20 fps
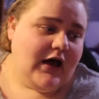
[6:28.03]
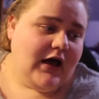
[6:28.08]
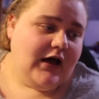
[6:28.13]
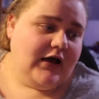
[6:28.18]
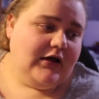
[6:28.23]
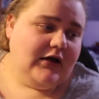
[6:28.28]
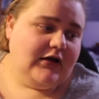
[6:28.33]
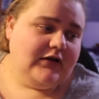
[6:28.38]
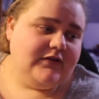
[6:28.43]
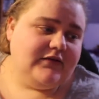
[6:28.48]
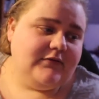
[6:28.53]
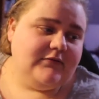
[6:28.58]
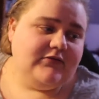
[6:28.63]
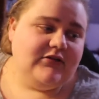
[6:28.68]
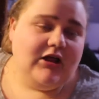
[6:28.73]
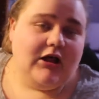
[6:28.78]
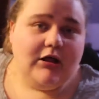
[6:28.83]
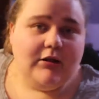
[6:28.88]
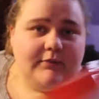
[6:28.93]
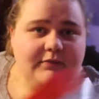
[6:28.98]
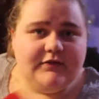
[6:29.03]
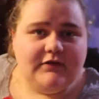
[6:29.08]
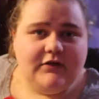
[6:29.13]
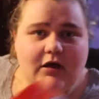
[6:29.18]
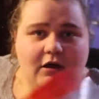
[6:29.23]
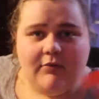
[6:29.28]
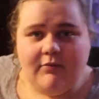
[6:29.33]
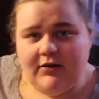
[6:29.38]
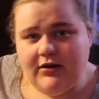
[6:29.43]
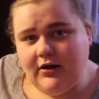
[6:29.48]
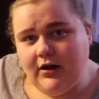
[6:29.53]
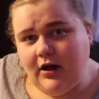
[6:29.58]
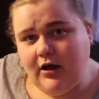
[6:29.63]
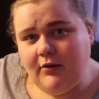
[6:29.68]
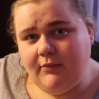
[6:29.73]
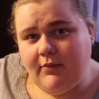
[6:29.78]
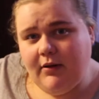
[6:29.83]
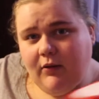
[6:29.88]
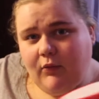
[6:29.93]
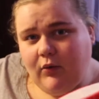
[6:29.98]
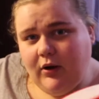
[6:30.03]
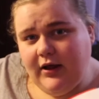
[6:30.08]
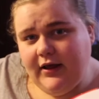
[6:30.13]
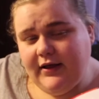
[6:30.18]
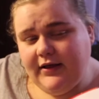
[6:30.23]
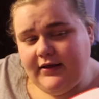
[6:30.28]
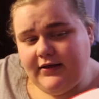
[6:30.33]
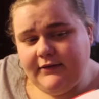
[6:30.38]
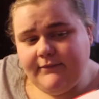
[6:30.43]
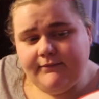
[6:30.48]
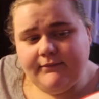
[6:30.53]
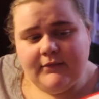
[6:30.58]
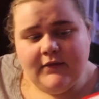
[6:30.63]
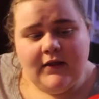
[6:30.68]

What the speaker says: I got some tubs coming on my way.